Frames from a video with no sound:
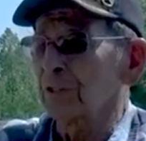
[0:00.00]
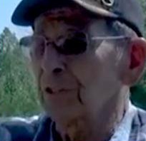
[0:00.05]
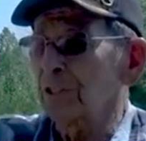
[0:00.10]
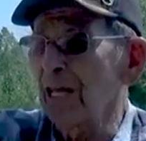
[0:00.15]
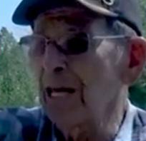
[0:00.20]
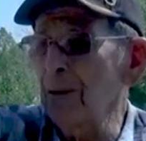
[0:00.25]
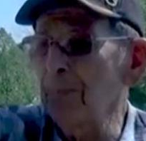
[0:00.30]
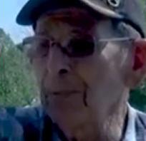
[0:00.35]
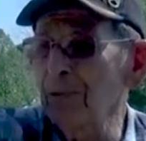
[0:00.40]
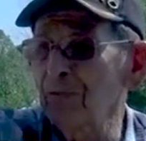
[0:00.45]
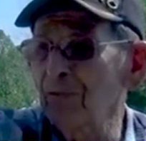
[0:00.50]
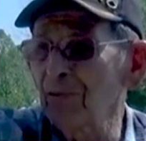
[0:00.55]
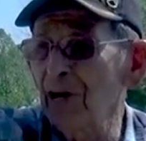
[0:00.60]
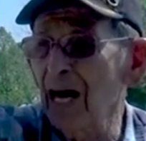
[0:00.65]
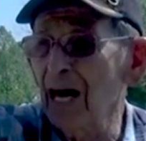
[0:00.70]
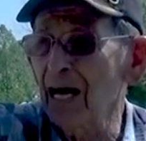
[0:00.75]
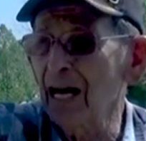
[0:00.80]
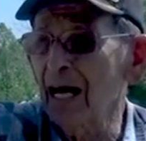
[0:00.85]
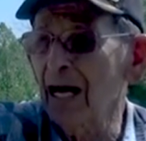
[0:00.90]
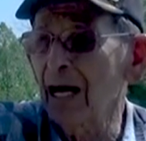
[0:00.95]
a dipping
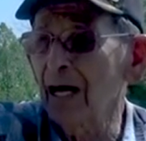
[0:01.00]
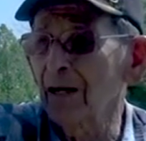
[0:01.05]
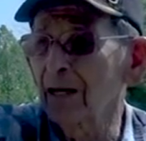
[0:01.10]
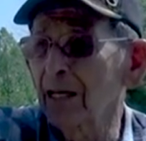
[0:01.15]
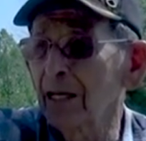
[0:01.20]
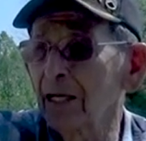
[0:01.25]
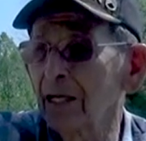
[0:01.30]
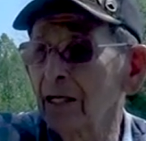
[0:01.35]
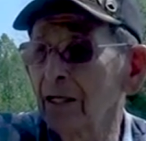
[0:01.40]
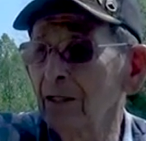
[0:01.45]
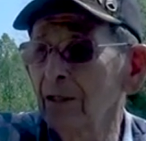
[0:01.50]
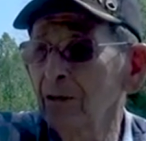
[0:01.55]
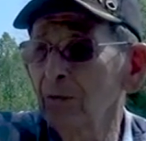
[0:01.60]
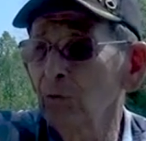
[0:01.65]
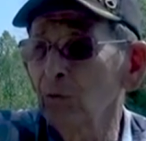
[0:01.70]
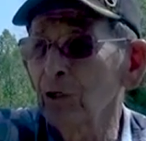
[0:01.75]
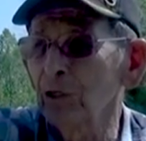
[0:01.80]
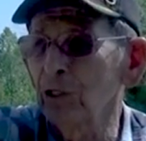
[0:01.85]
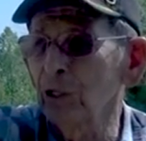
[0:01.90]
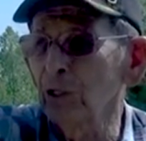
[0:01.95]
vat out there.
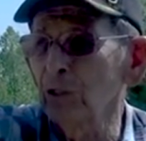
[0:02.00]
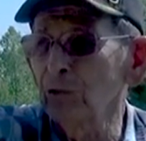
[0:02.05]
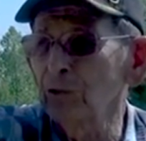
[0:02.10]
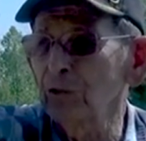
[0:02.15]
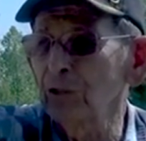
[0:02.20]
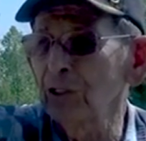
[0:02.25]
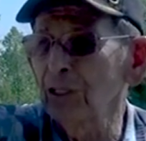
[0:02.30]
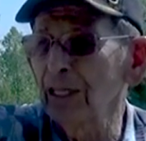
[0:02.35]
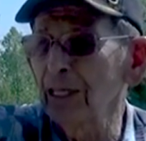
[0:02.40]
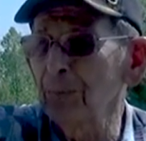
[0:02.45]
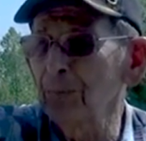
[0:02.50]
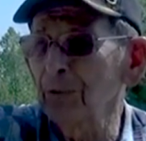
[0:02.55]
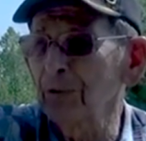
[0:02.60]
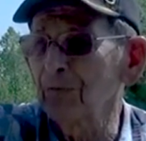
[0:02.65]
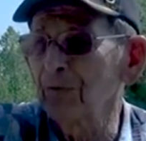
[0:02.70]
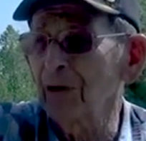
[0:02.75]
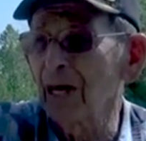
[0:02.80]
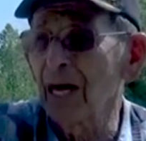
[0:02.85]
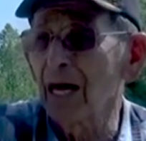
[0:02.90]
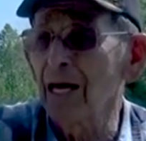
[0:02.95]
We used the
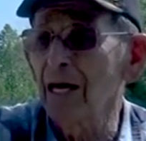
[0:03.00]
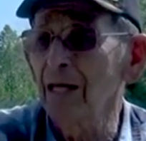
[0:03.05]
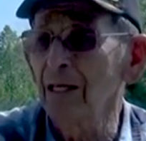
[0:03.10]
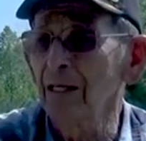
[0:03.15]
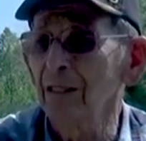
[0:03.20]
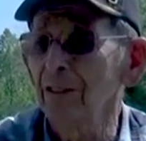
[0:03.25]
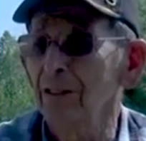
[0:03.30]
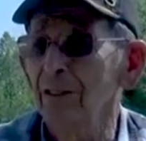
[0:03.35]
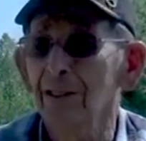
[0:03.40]
dipping vat.